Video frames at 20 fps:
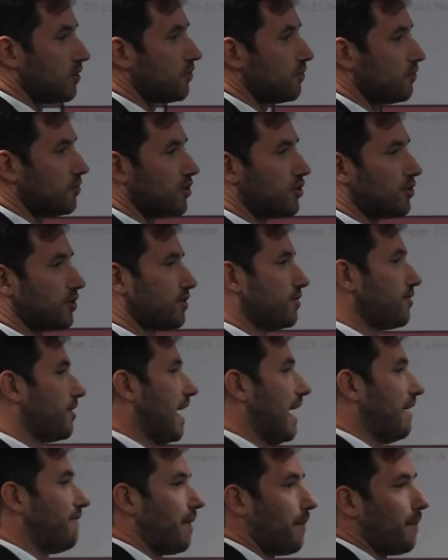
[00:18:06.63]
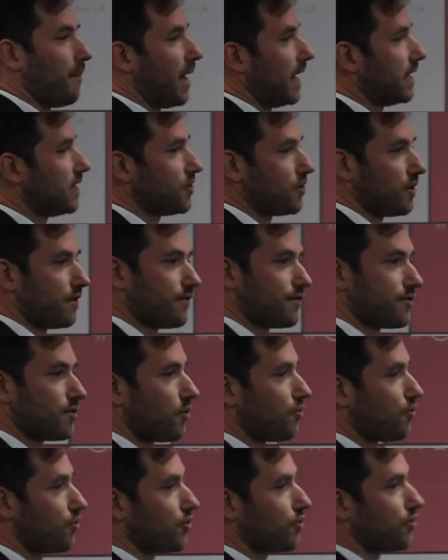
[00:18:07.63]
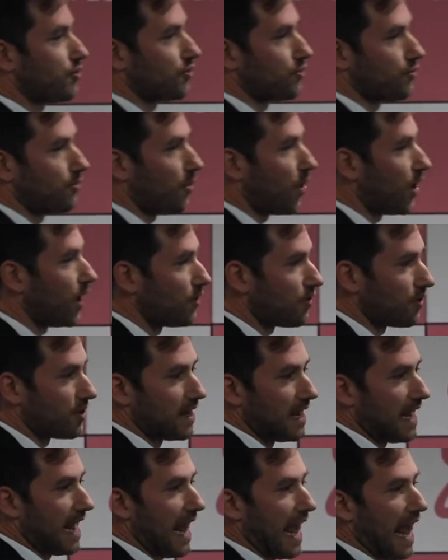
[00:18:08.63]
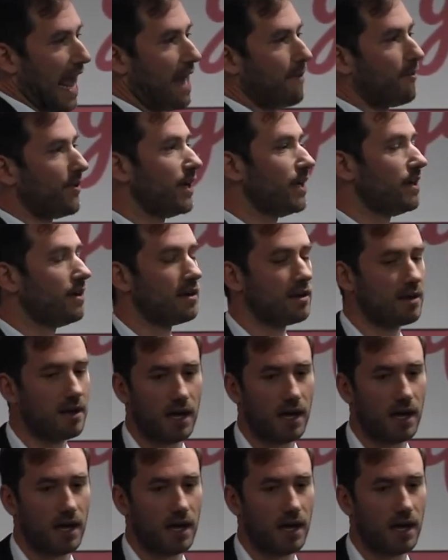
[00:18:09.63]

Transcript: to just don't have a bunch of solutions to monitor every